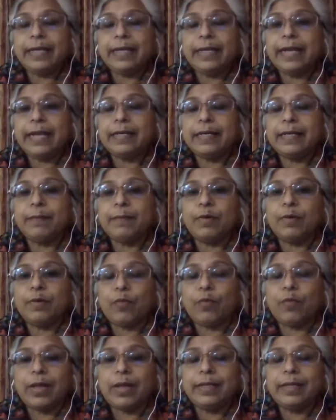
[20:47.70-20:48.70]
the gate number
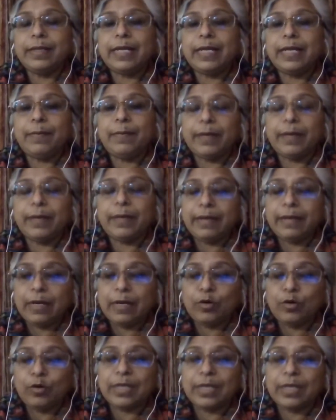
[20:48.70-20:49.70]
1, there'll be a
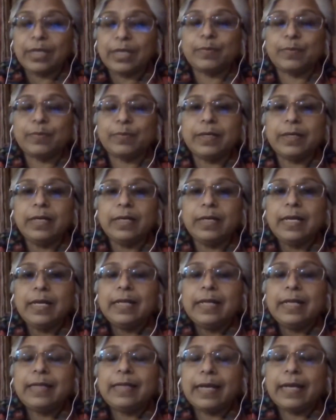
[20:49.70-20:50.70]
yellow dustbin.
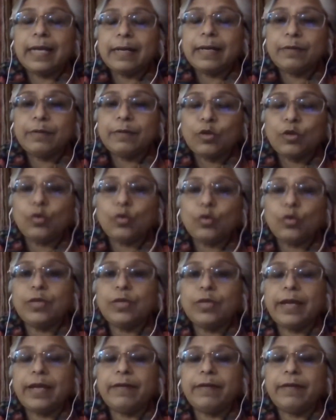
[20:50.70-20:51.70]
They can throw
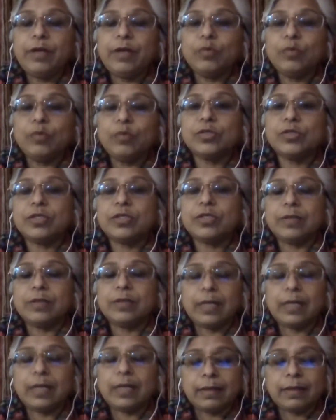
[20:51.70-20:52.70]
their used
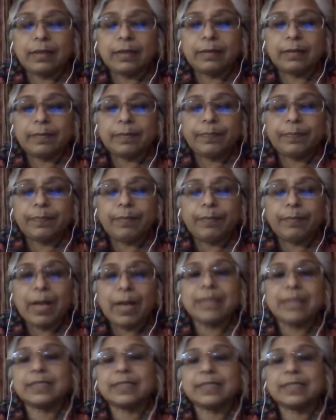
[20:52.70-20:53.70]

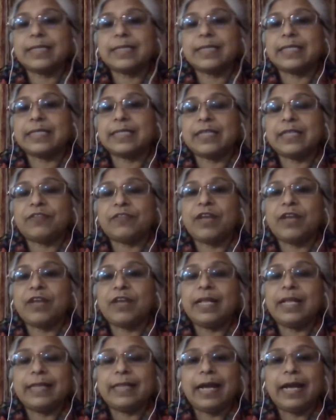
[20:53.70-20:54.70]
masks,
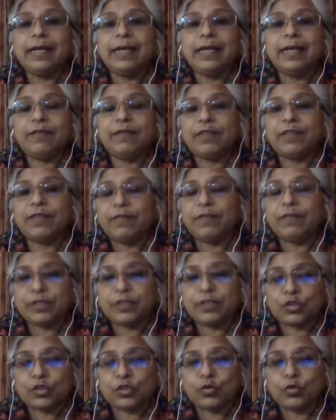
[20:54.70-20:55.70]
etc., in that if they
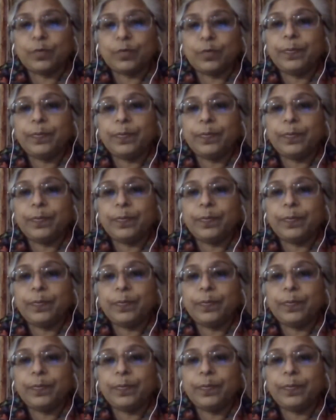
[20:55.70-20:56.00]
wish to.